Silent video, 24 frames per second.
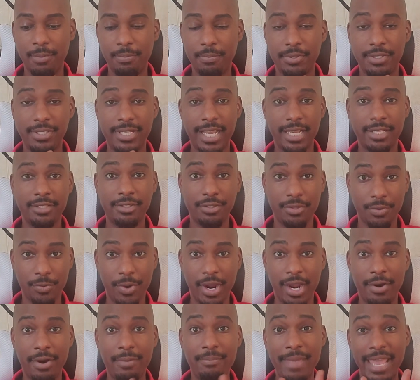protect the
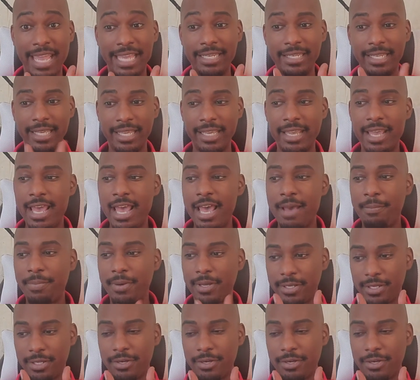wearer mainly, but